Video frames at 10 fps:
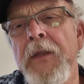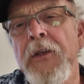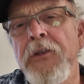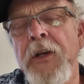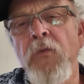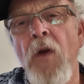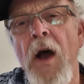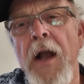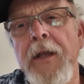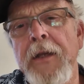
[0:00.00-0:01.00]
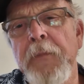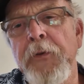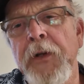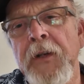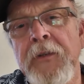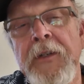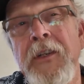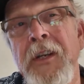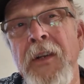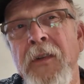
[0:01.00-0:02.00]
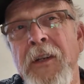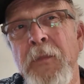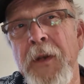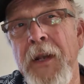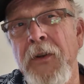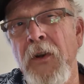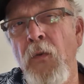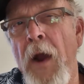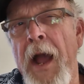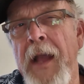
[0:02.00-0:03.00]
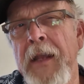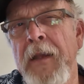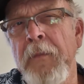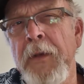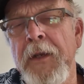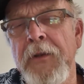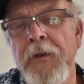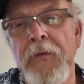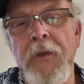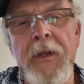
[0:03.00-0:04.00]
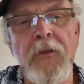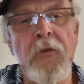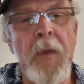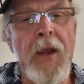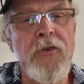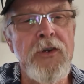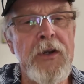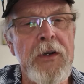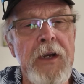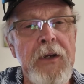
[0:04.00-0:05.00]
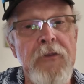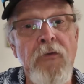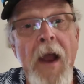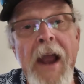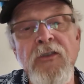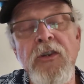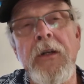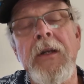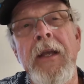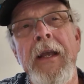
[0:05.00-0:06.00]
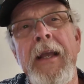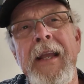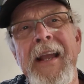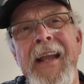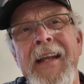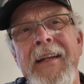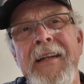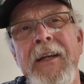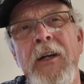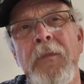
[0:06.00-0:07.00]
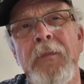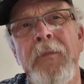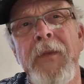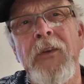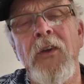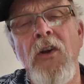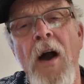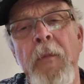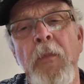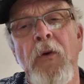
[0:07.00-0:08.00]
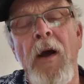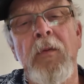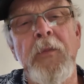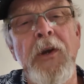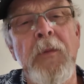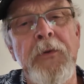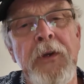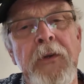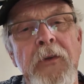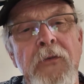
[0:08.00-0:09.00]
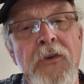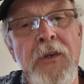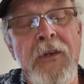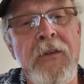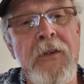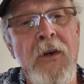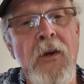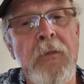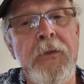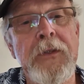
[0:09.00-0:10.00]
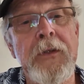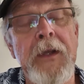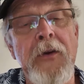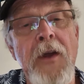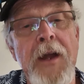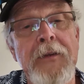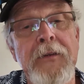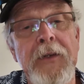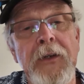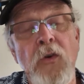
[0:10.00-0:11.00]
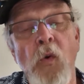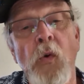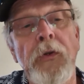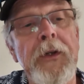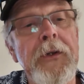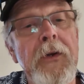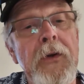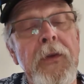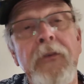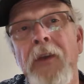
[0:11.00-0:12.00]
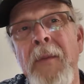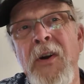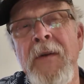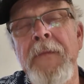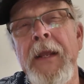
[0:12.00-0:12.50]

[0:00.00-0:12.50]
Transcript: sheetrock, particularly in ceilings, begin to crack because of the expansion and contraction. And it's a common problem here, particularly for seasonal homes that are not cooled during the summer.